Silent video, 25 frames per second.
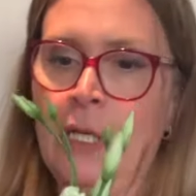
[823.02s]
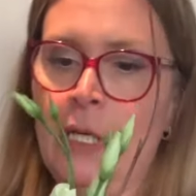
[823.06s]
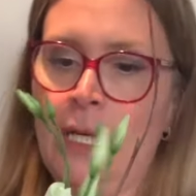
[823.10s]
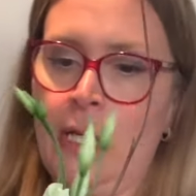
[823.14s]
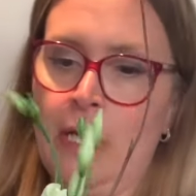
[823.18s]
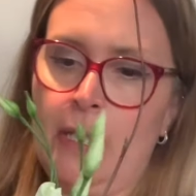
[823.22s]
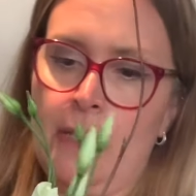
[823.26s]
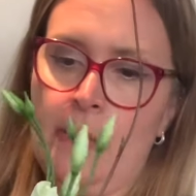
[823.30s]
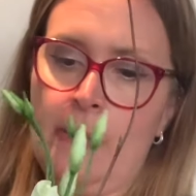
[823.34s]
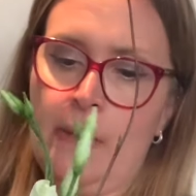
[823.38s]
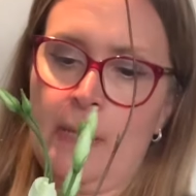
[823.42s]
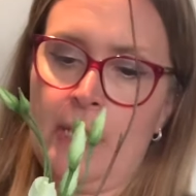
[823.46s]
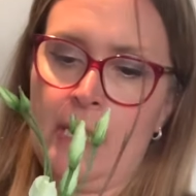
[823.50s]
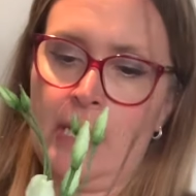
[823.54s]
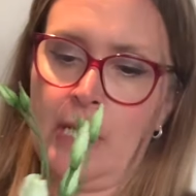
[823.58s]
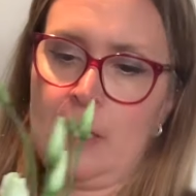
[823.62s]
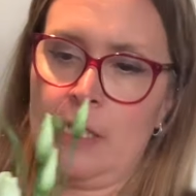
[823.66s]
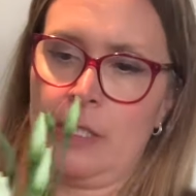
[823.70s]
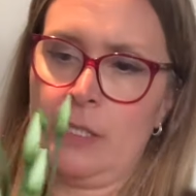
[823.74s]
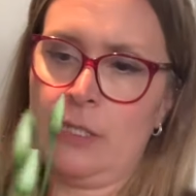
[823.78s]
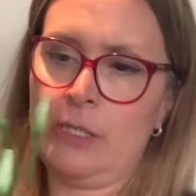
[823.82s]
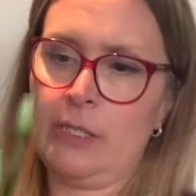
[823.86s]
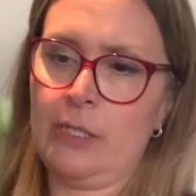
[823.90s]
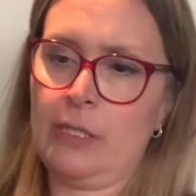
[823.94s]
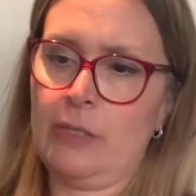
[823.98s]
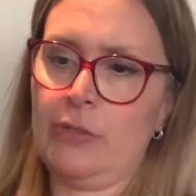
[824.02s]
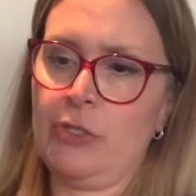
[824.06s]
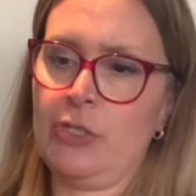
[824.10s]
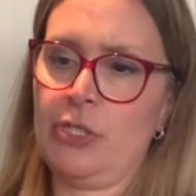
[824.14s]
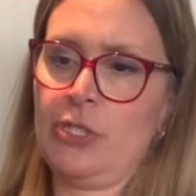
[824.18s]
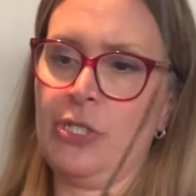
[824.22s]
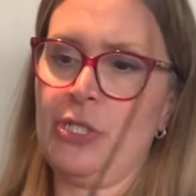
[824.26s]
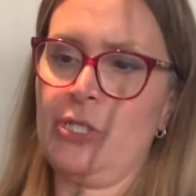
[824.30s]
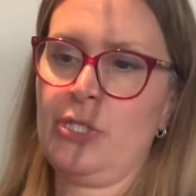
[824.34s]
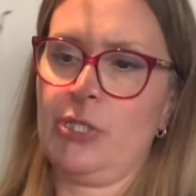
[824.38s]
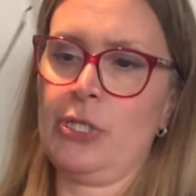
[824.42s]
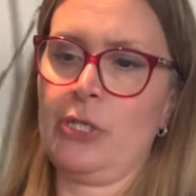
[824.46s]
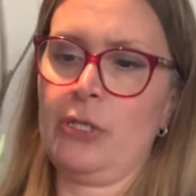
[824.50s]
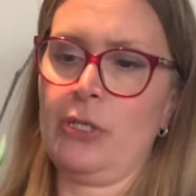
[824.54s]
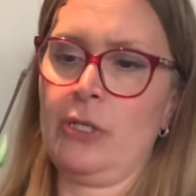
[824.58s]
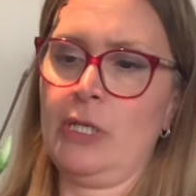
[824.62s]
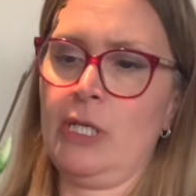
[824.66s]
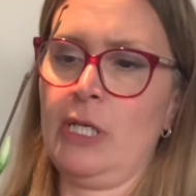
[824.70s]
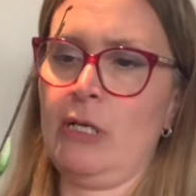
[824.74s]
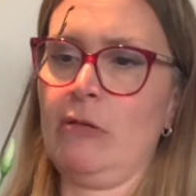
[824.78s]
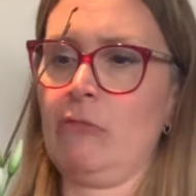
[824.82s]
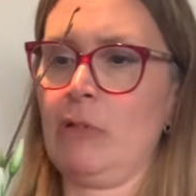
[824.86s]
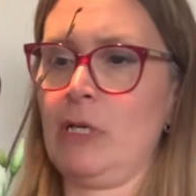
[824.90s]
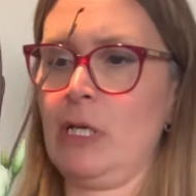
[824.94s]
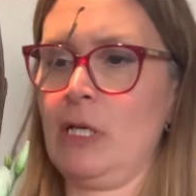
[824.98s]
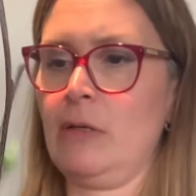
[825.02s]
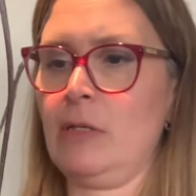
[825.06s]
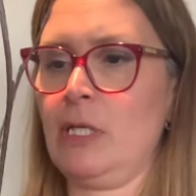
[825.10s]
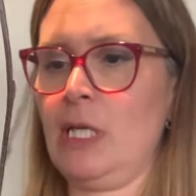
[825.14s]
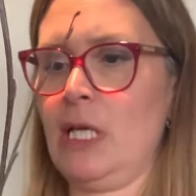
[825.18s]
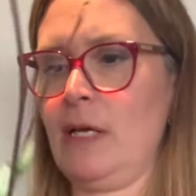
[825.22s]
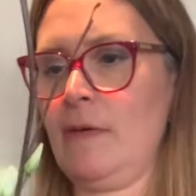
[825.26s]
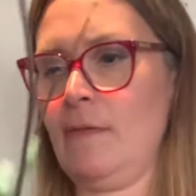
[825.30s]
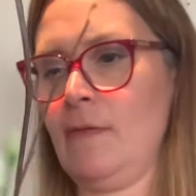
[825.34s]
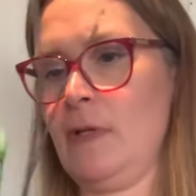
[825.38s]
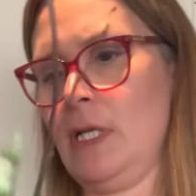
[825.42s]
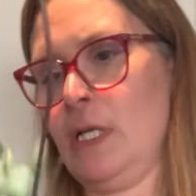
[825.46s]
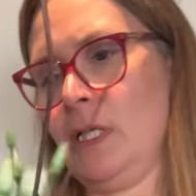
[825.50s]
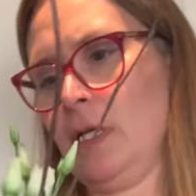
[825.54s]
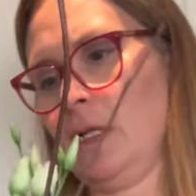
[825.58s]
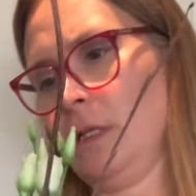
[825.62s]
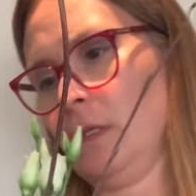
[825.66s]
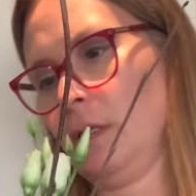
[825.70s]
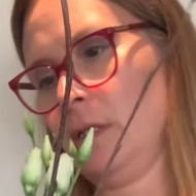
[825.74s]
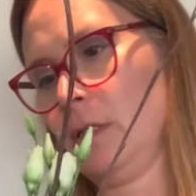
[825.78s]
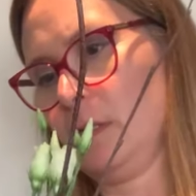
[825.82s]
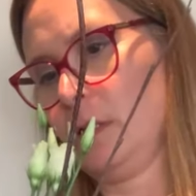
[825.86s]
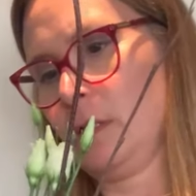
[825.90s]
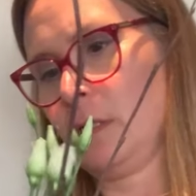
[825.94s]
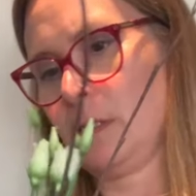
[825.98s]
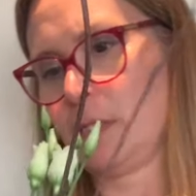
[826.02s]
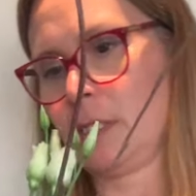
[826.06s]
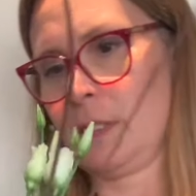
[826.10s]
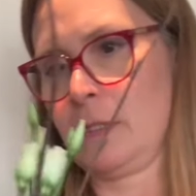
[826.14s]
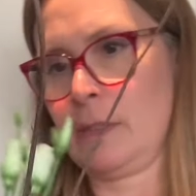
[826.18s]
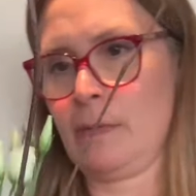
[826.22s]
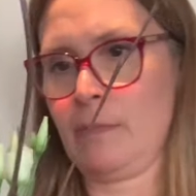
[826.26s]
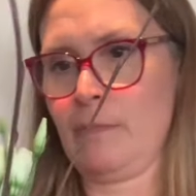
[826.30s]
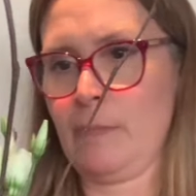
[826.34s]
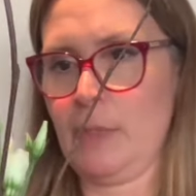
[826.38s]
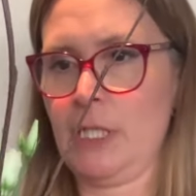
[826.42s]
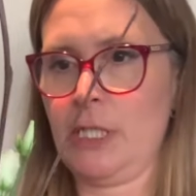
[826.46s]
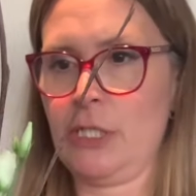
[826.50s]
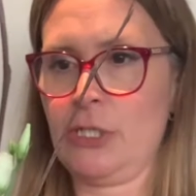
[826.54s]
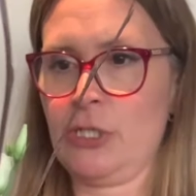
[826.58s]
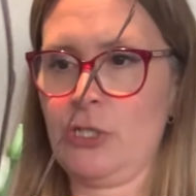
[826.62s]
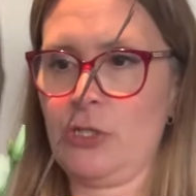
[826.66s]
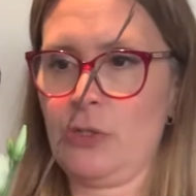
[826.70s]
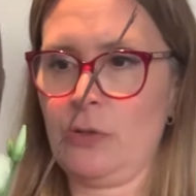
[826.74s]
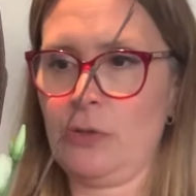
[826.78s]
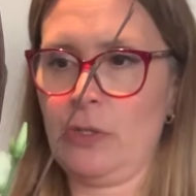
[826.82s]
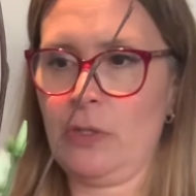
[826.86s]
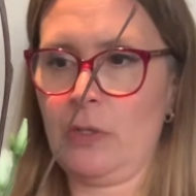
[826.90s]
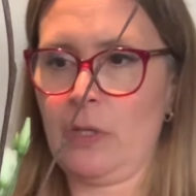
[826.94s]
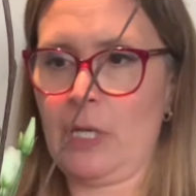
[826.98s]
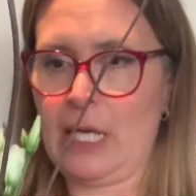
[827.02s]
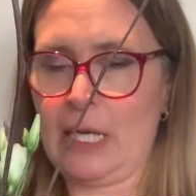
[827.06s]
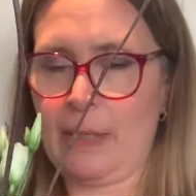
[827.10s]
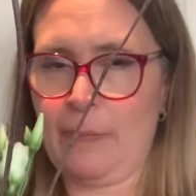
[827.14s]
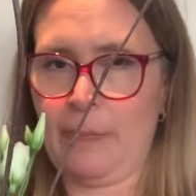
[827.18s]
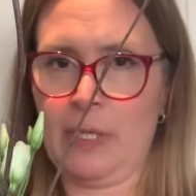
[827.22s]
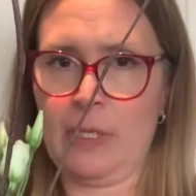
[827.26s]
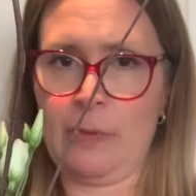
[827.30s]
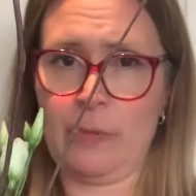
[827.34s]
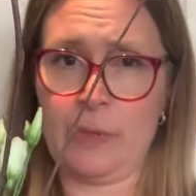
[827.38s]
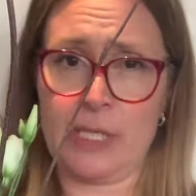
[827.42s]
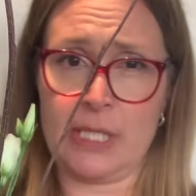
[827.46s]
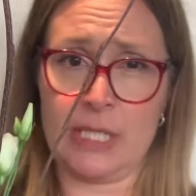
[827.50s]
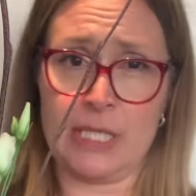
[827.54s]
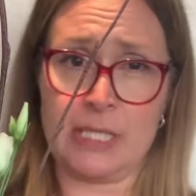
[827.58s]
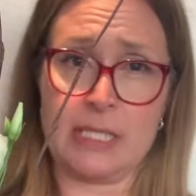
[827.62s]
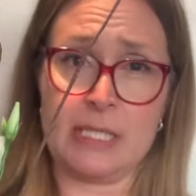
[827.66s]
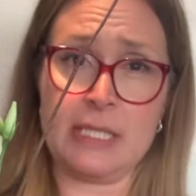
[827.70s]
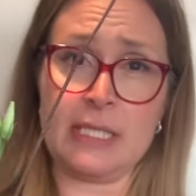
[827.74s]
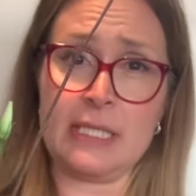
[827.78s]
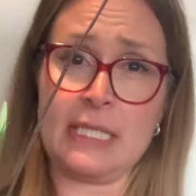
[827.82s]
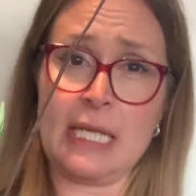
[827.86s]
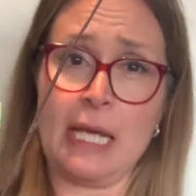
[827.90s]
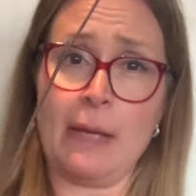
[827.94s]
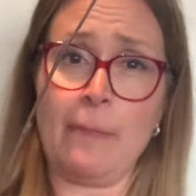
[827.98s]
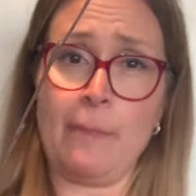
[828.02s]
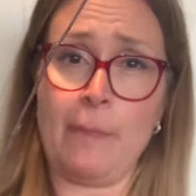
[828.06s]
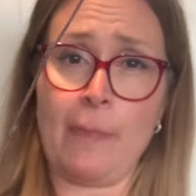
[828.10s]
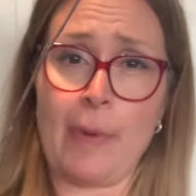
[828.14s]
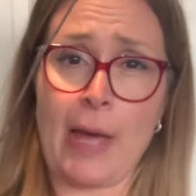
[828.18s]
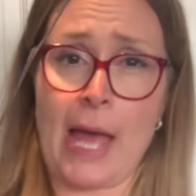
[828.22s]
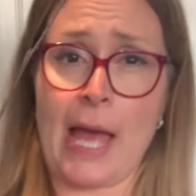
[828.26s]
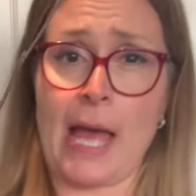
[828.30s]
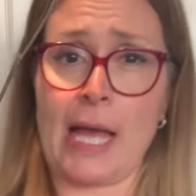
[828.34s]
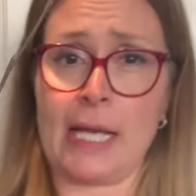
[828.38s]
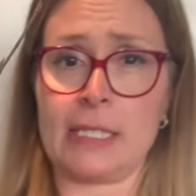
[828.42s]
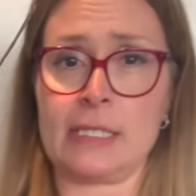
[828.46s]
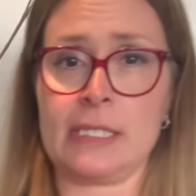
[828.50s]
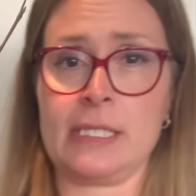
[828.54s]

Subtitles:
And then, just turn it round, have a little look, make sure you're happy with it. Step back.